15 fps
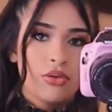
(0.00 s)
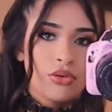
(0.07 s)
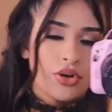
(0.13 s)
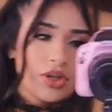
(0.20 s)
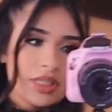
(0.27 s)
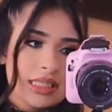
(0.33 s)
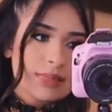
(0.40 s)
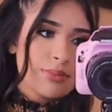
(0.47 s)

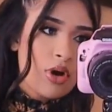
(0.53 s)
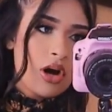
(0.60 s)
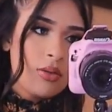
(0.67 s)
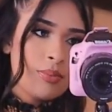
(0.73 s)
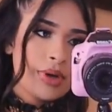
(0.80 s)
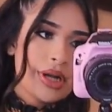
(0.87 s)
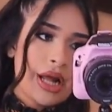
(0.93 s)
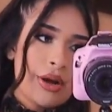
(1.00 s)
order a small,
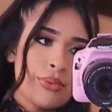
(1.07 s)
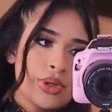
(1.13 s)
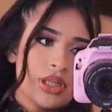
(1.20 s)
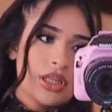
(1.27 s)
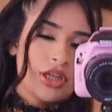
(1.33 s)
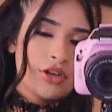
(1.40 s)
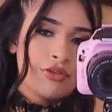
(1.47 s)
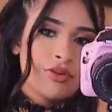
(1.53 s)
but I would
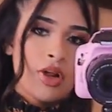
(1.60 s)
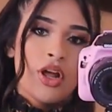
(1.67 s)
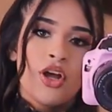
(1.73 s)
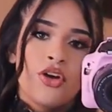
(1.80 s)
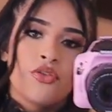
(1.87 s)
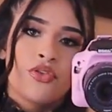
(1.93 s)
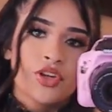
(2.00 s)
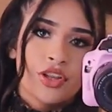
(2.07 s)
love
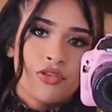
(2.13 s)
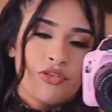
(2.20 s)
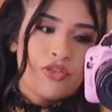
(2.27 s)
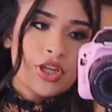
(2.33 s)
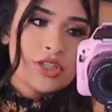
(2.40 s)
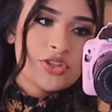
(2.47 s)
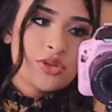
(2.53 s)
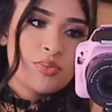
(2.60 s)
for the
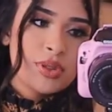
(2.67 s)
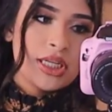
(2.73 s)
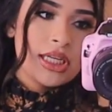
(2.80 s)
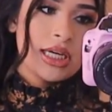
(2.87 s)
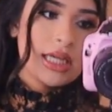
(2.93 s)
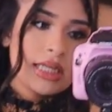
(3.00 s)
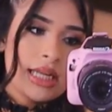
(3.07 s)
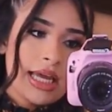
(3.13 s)
fit to
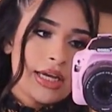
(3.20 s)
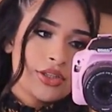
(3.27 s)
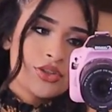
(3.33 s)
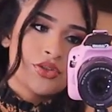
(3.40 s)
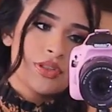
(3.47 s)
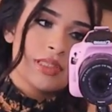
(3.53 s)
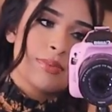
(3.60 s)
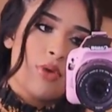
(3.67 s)
be an
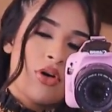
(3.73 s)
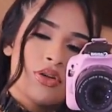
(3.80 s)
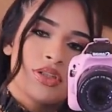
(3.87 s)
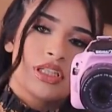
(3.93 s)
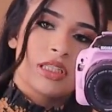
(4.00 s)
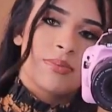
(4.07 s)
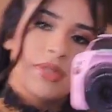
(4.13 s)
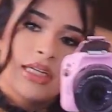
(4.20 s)
extra small
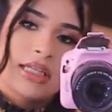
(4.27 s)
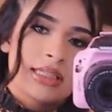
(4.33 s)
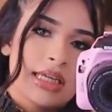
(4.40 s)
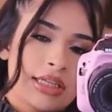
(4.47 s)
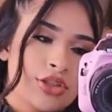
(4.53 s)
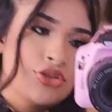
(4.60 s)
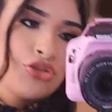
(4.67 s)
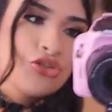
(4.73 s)
just because
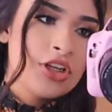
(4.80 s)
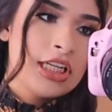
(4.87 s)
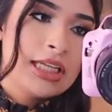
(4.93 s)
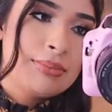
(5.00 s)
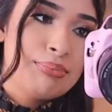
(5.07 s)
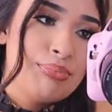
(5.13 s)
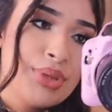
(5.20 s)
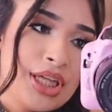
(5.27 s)
I do feel
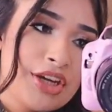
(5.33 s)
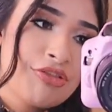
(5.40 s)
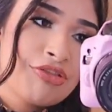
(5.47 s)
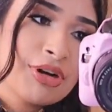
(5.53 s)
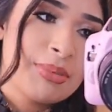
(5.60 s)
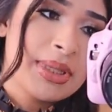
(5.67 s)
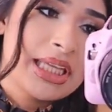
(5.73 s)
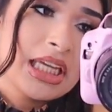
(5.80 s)
it big
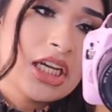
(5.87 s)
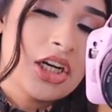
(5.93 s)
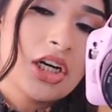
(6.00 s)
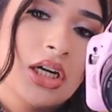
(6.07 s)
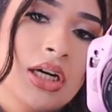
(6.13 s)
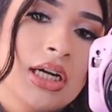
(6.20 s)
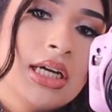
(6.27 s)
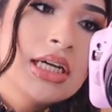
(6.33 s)
from
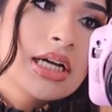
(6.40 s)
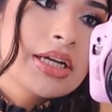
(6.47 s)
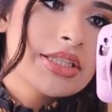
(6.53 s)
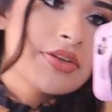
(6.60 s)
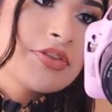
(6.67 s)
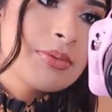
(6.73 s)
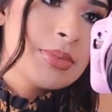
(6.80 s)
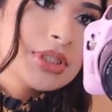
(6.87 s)
here because
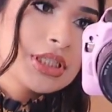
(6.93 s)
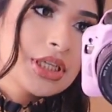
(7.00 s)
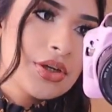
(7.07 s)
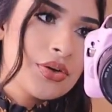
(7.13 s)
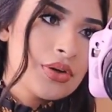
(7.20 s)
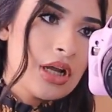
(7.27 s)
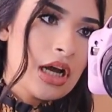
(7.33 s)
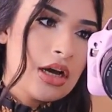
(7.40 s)
of the
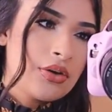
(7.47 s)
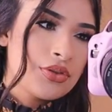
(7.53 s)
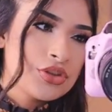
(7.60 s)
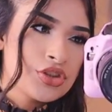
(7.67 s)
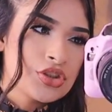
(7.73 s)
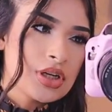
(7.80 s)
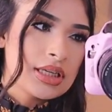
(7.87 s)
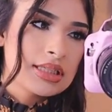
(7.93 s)
material and how the
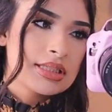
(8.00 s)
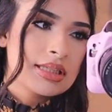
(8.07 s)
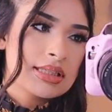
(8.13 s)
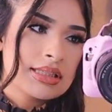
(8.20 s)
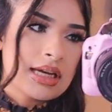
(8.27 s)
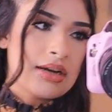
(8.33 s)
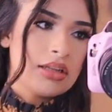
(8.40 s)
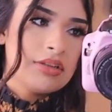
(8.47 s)
dress, the
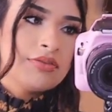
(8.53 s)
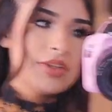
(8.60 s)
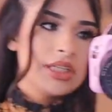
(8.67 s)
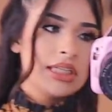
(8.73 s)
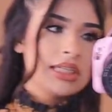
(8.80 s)
style of it